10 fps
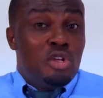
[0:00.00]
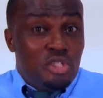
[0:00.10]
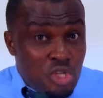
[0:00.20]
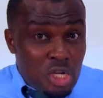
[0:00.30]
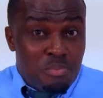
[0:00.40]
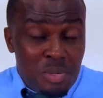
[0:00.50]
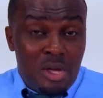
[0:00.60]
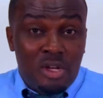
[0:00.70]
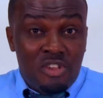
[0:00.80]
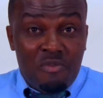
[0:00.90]
just
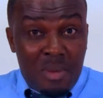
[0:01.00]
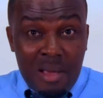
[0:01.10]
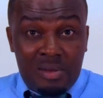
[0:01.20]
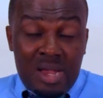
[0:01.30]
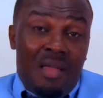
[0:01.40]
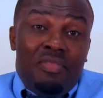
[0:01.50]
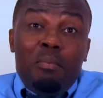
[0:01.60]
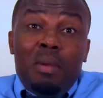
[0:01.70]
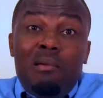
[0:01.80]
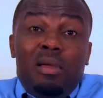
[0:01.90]
because of marriage. And the
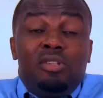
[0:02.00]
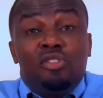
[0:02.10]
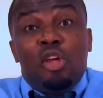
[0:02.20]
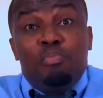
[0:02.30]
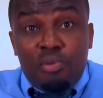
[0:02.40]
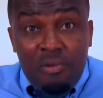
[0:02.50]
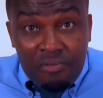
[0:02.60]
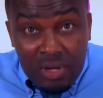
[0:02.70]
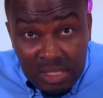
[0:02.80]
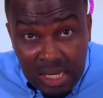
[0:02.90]
marriage is not
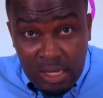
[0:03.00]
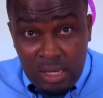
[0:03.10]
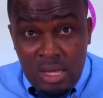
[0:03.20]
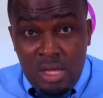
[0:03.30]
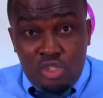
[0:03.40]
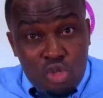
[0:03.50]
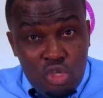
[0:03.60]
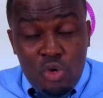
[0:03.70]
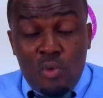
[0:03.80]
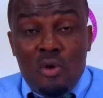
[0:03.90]
profiting to
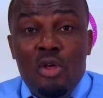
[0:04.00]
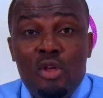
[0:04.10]
you.